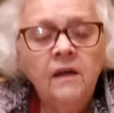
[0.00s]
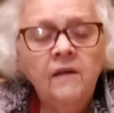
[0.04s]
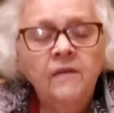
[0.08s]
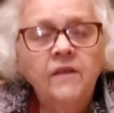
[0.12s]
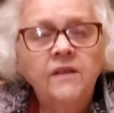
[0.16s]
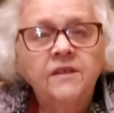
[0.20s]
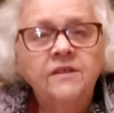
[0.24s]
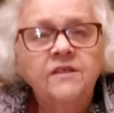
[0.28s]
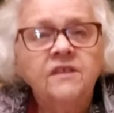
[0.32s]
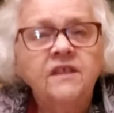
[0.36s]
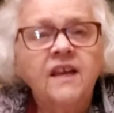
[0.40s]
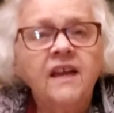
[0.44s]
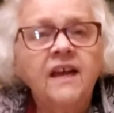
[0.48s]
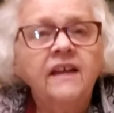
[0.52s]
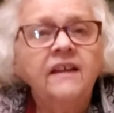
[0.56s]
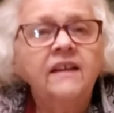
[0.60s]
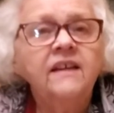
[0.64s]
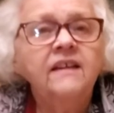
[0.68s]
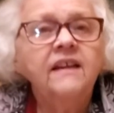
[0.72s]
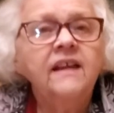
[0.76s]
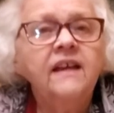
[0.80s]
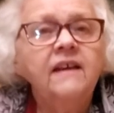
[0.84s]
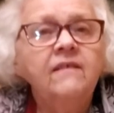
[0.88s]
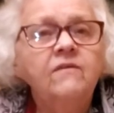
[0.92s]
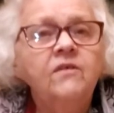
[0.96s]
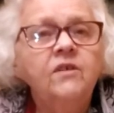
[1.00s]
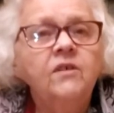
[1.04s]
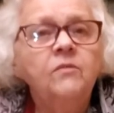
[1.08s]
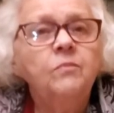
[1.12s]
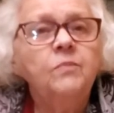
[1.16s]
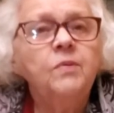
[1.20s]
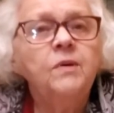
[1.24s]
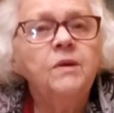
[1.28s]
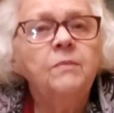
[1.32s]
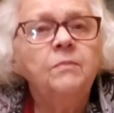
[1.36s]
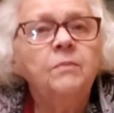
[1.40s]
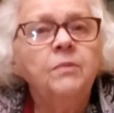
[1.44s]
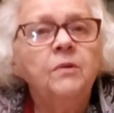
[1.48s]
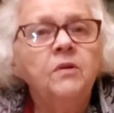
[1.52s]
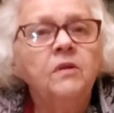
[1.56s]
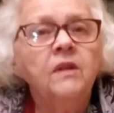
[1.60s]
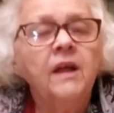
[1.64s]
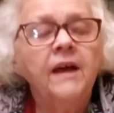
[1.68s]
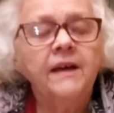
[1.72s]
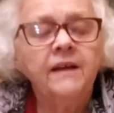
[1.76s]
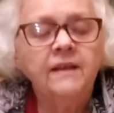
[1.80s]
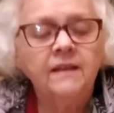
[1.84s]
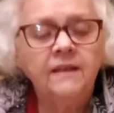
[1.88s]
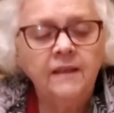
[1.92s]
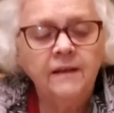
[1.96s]
The Scandinavian people
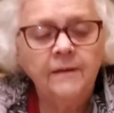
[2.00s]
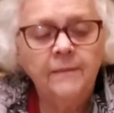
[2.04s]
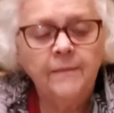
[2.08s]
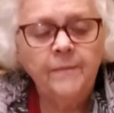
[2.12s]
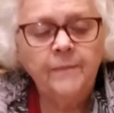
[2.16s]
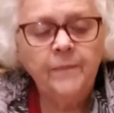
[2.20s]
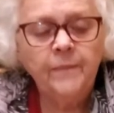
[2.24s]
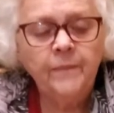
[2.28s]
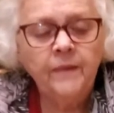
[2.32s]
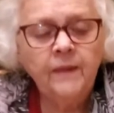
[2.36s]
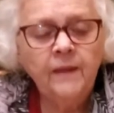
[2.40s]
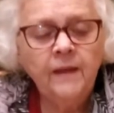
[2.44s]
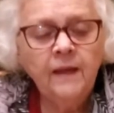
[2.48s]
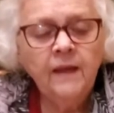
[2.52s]
like them.